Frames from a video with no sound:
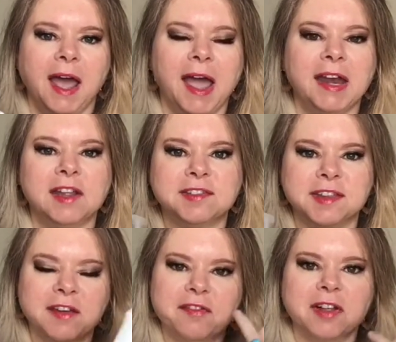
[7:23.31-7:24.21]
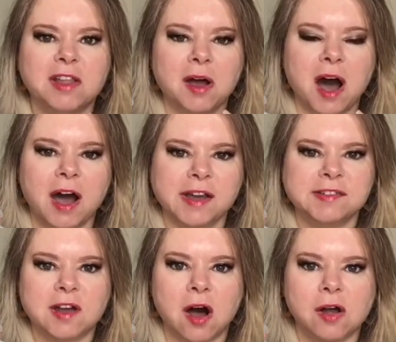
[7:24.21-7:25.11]
And it's safe on the
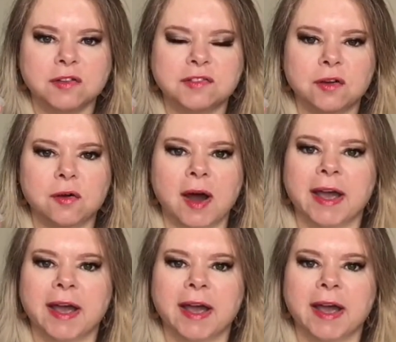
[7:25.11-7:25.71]
eyes also.